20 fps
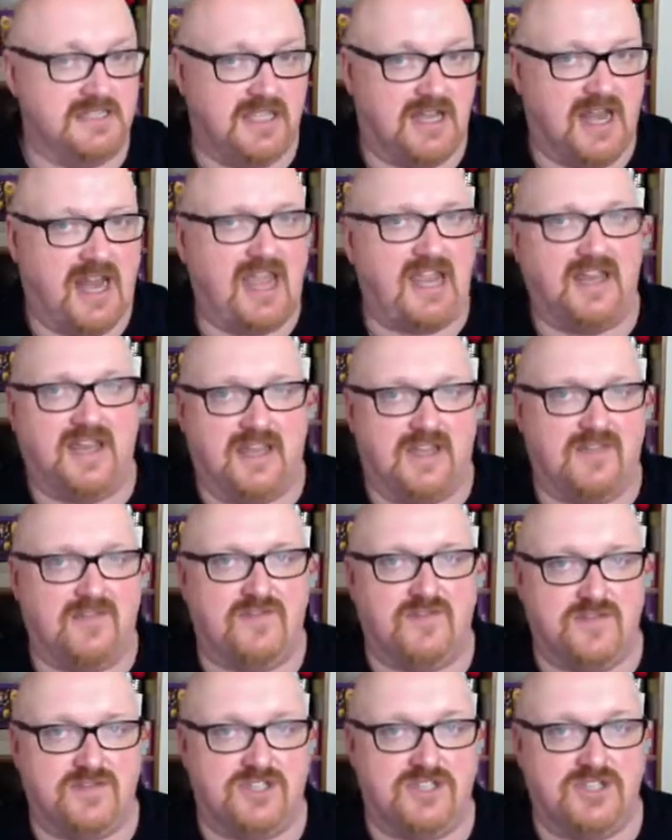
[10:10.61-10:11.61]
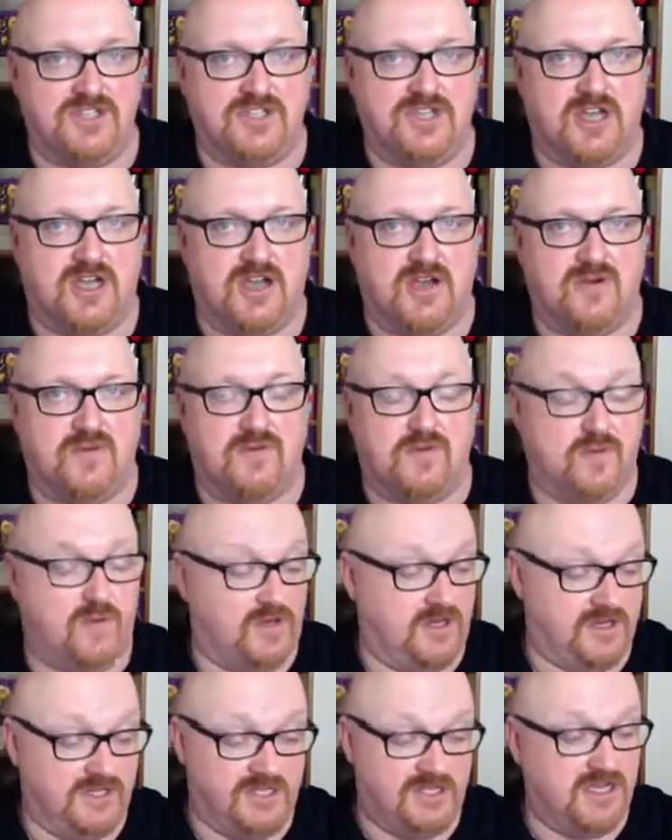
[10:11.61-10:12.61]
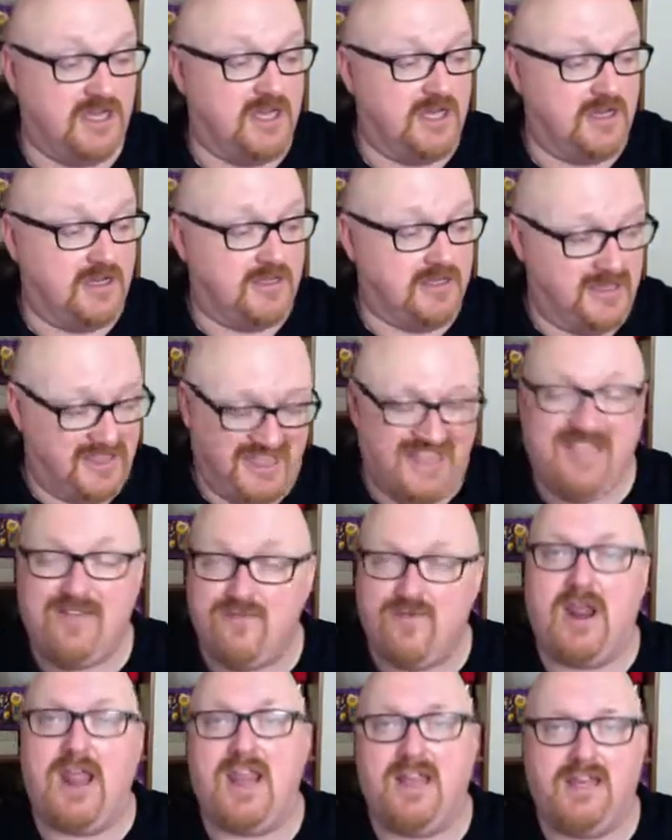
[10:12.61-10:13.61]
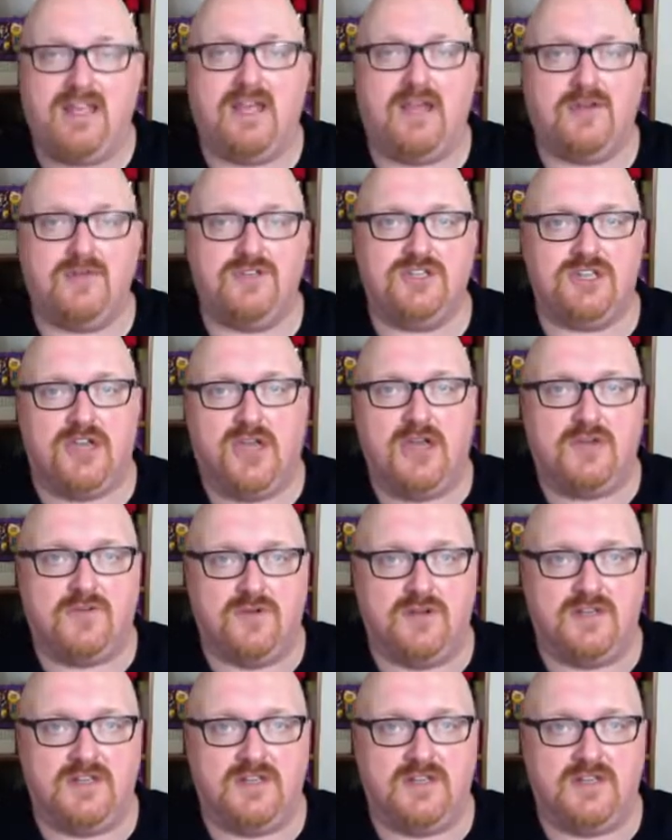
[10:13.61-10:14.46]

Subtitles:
the Late Night Funster Show was the radio show.